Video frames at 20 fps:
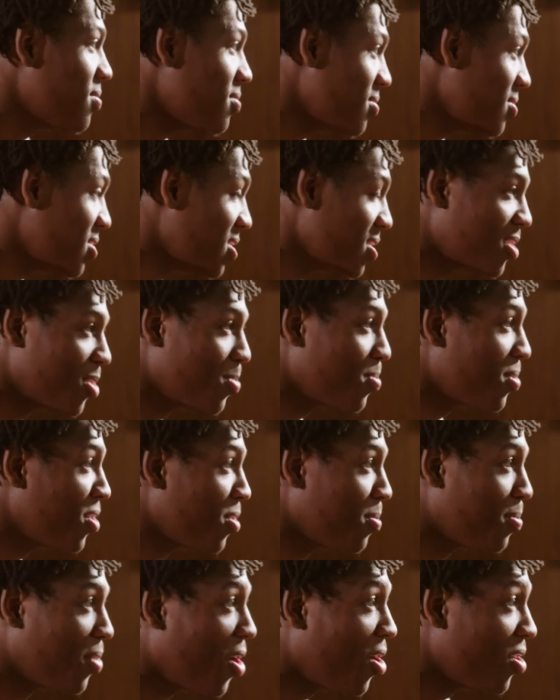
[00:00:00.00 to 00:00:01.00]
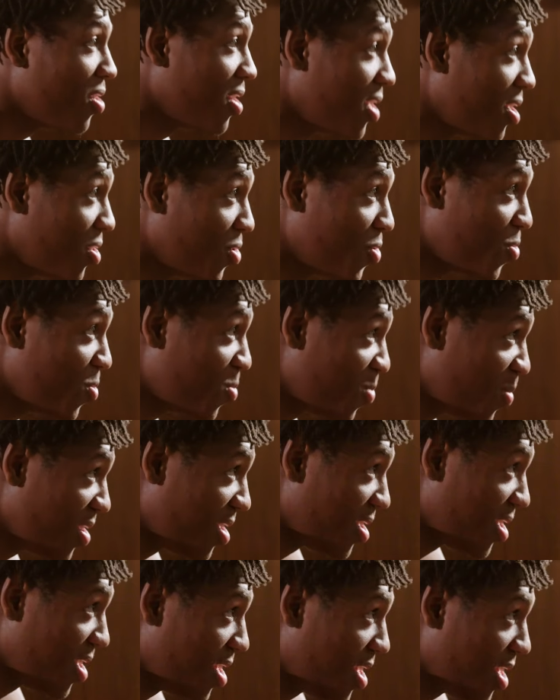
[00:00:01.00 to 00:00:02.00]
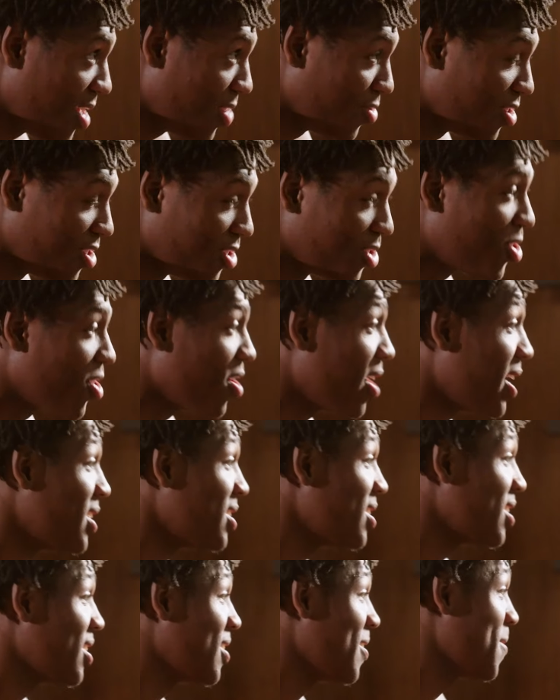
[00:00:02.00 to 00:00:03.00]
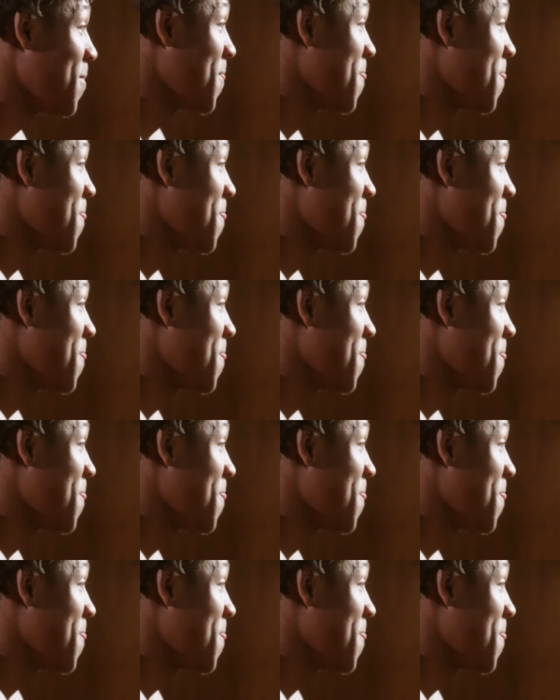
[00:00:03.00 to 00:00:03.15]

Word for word: just to put a ball in the hoop, which is crazy.